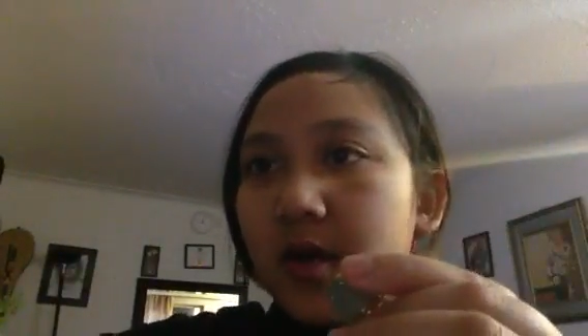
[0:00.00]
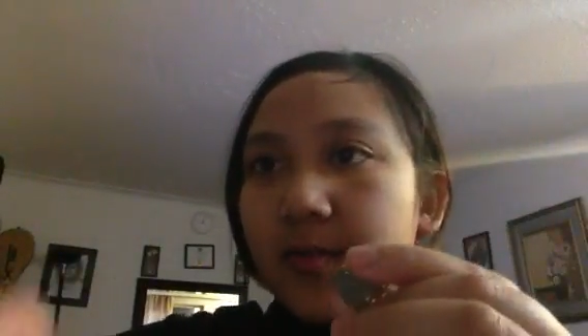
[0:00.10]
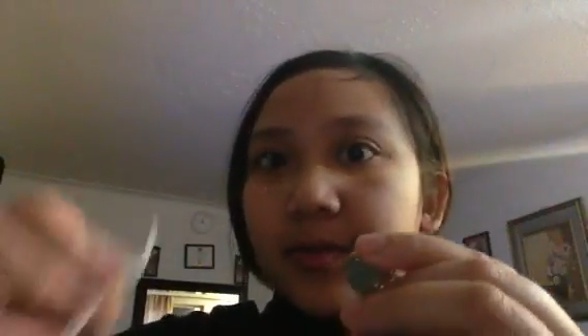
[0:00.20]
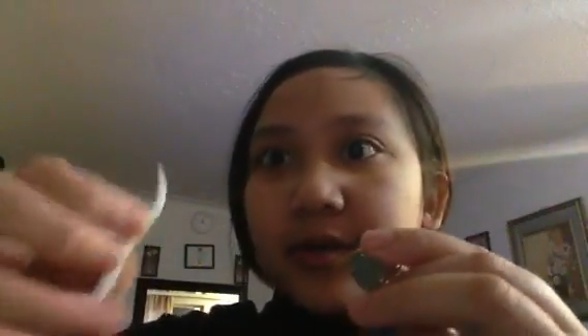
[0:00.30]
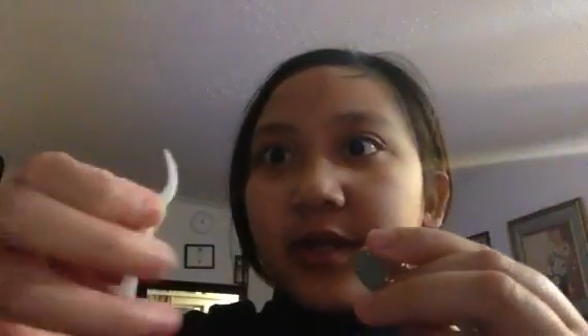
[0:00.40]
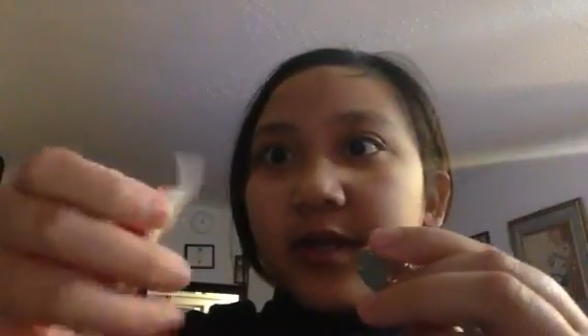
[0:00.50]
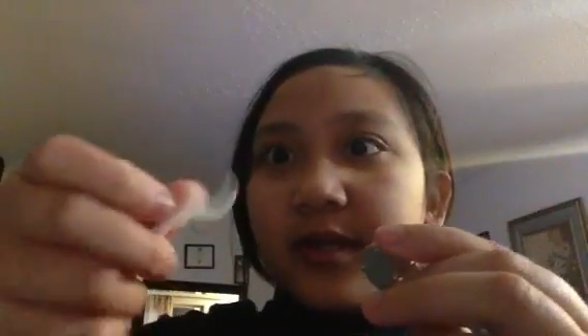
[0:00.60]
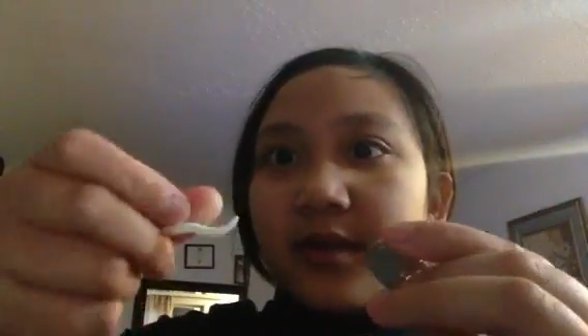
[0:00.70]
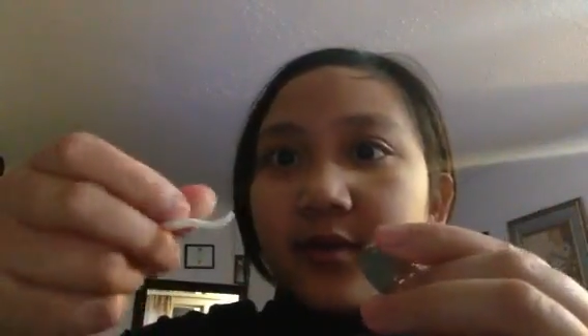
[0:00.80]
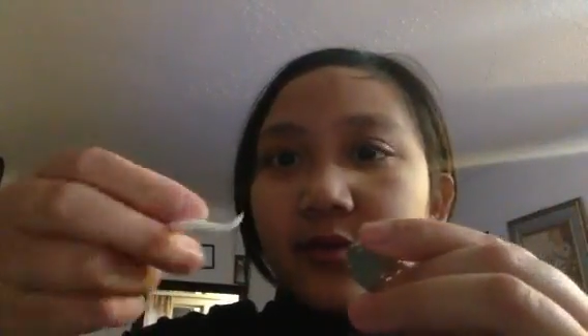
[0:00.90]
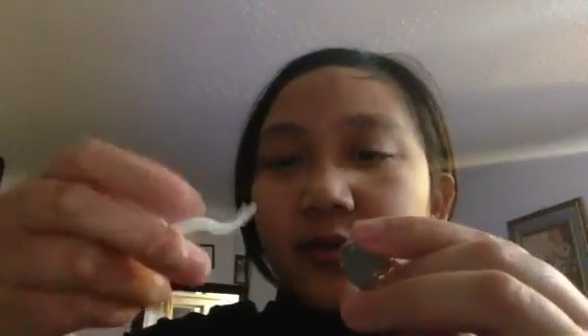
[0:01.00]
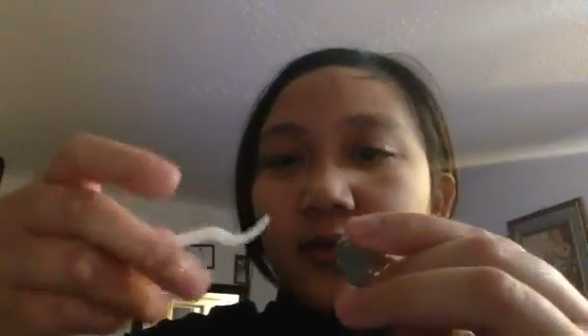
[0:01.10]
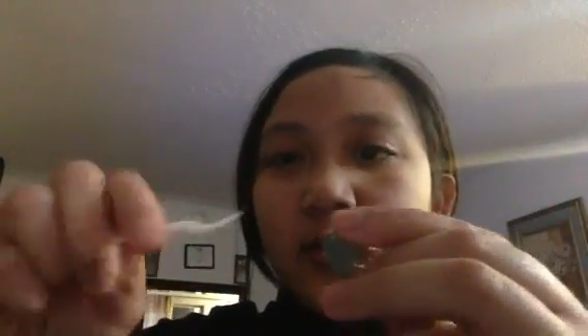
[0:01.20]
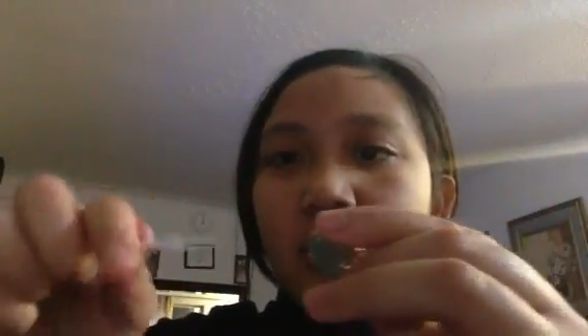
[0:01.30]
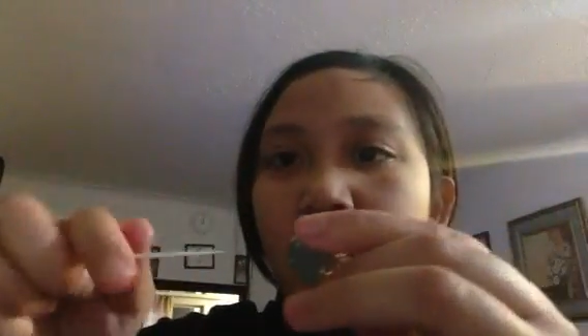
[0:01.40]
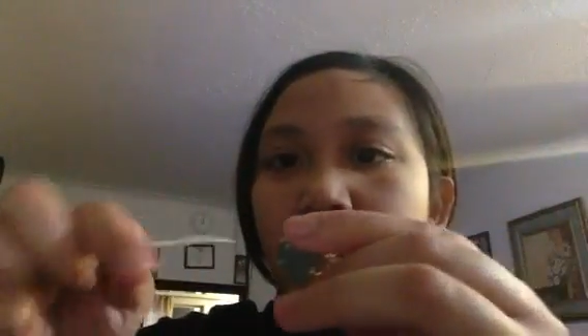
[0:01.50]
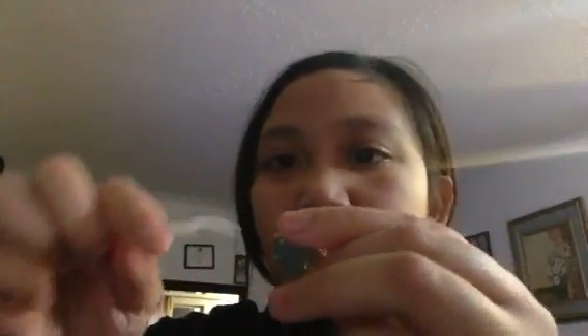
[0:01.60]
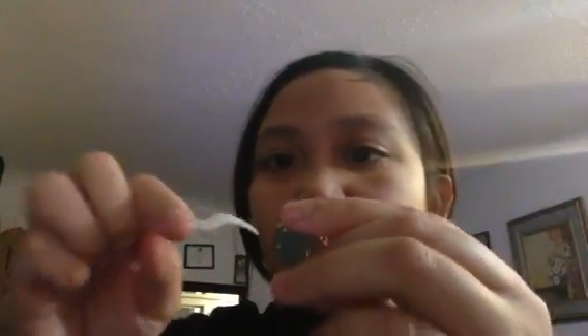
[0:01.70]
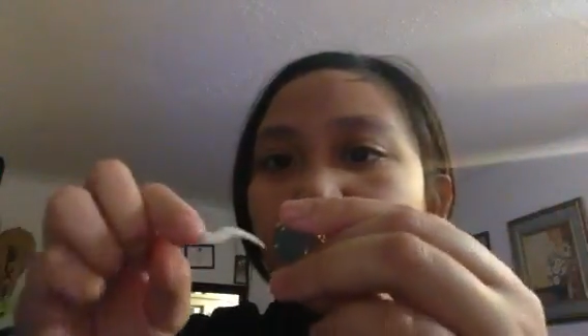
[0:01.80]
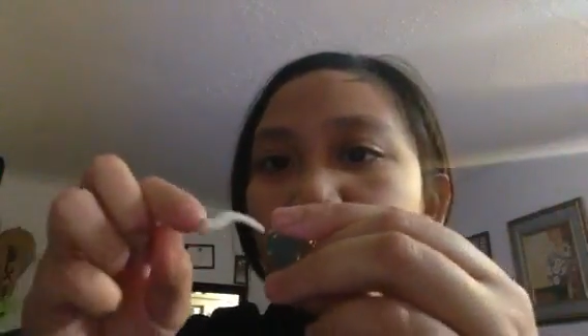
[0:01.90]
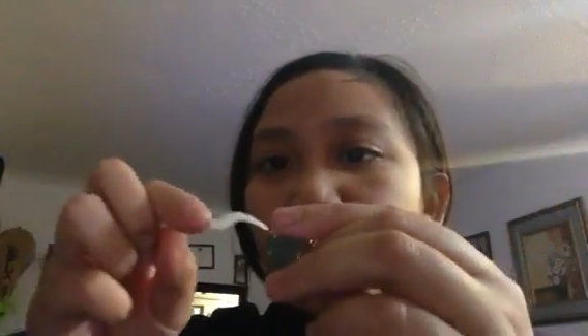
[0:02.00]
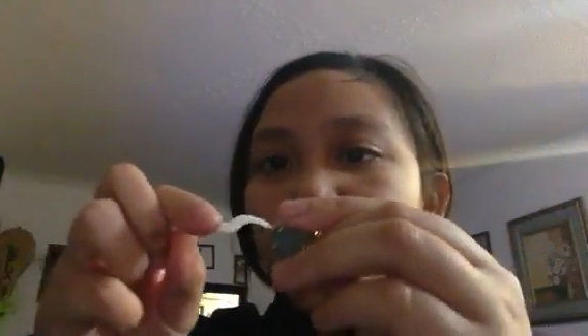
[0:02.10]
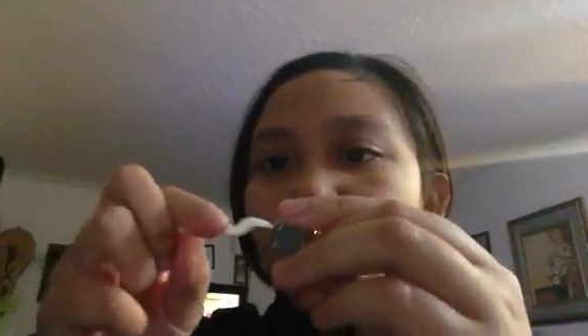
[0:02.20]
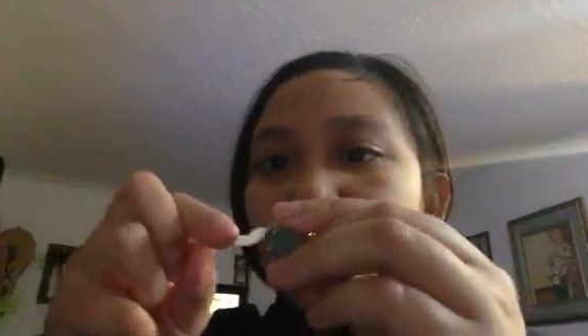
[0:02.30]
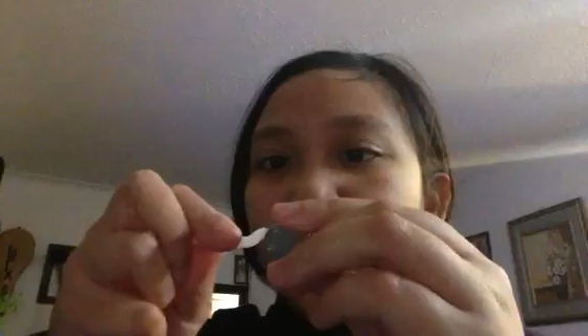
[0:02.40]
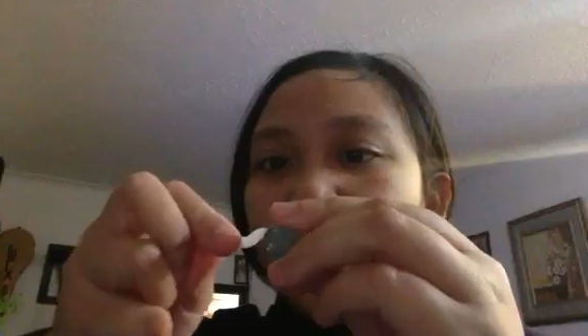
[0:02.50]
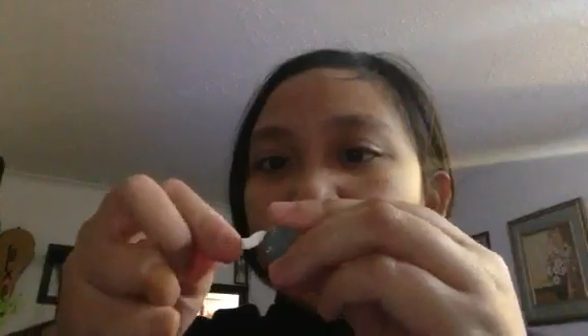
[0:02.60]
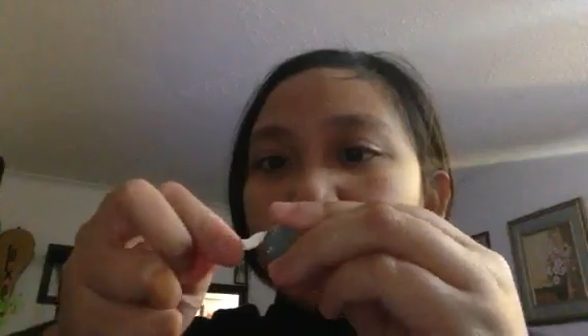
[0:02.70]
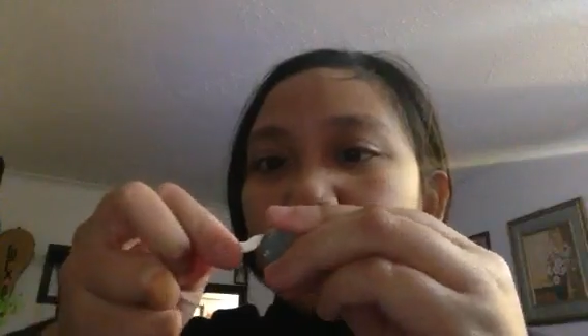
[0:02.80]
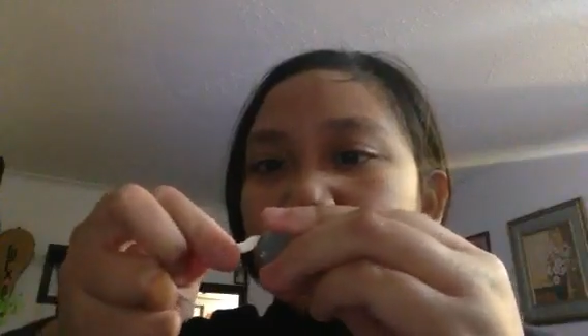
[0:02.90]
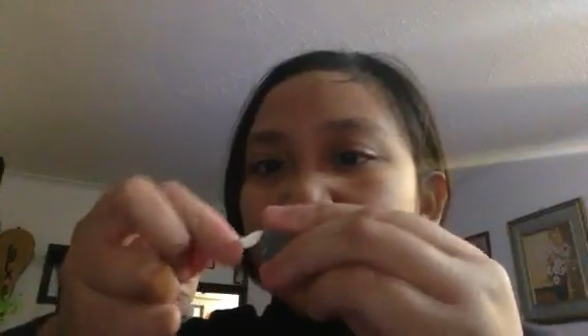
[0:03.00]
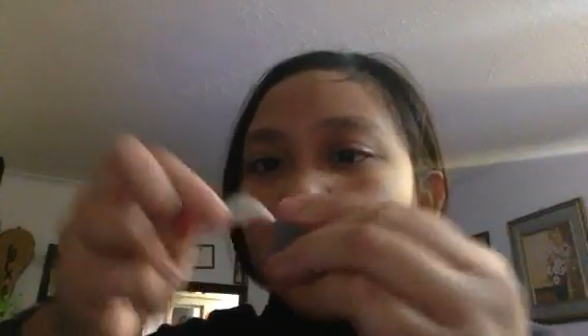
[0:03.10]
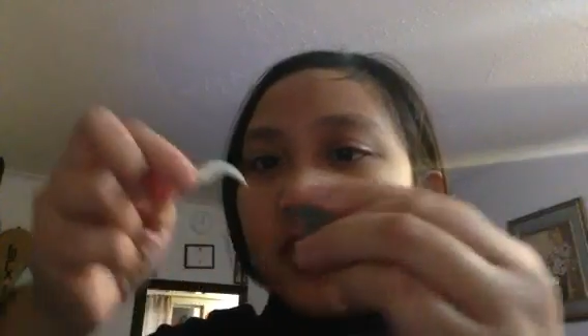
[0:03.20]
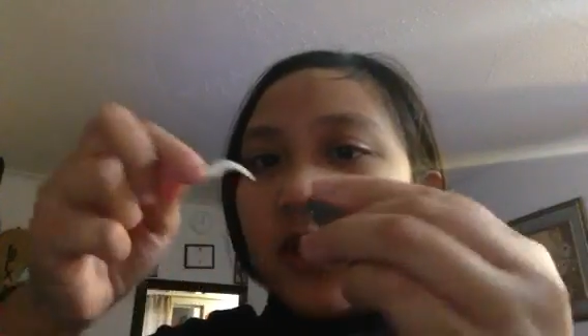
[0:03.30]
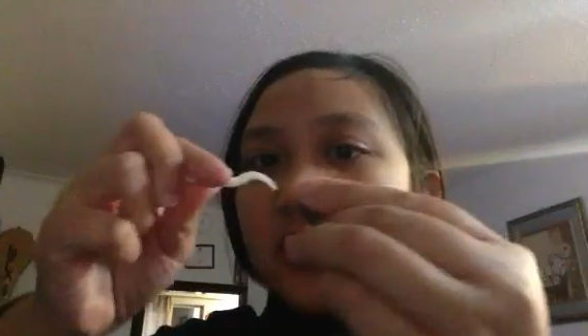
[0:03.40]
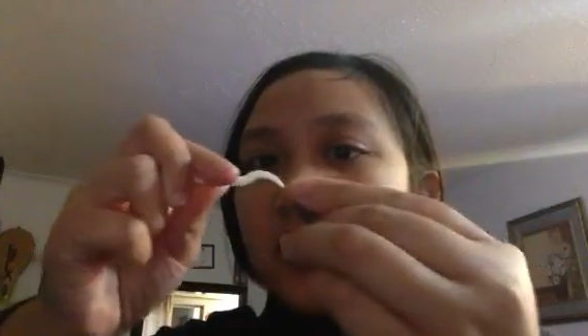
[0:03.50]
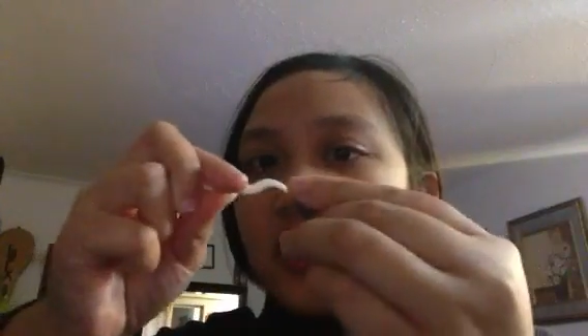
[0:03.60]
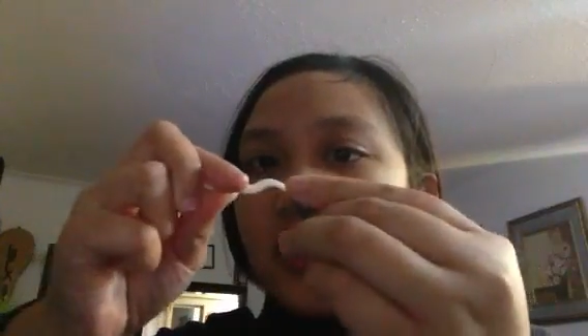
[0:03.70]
Put this through this way, not